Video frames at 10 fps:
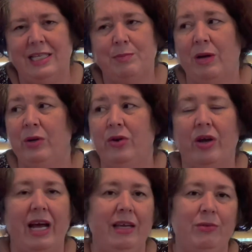but were not
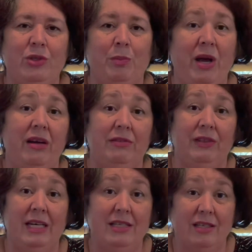able to
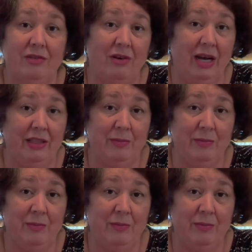paraphrase it and write